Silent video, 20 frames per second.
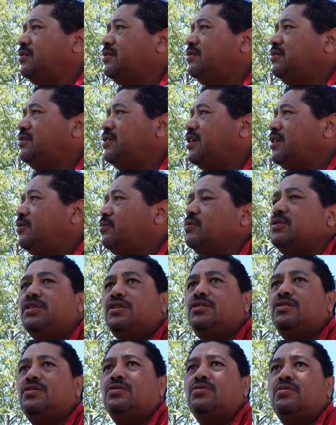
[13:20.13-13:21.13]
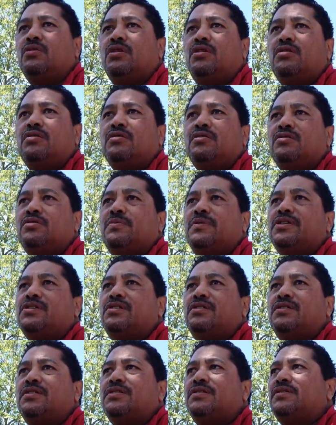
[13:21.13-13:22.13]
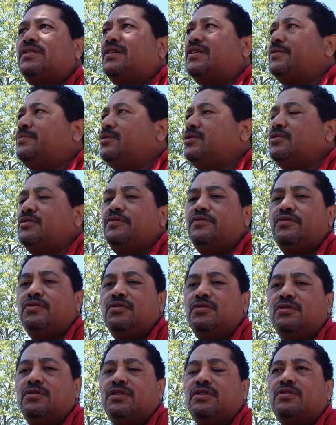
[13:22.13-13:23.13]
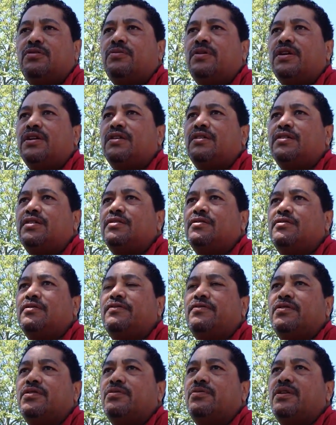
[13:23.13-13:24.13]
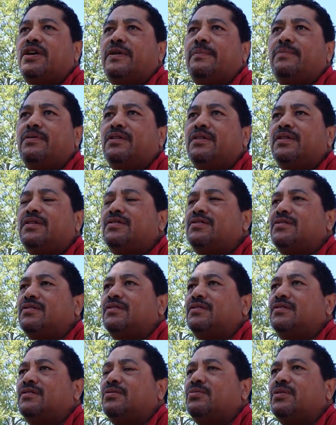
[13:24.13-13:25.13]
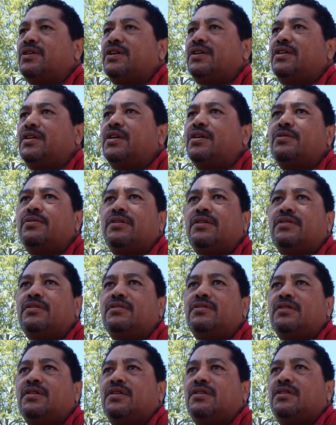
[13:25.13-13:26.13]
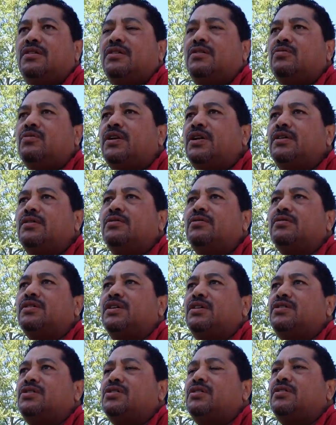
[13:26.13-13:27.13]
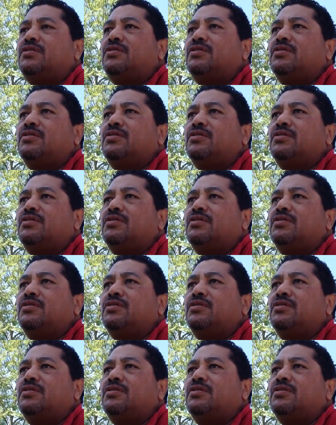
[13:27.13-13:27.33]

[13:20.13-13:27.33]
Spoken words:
You can't really go wrong, especially this time, if you do it correctly and look for the right place and the right area and right location,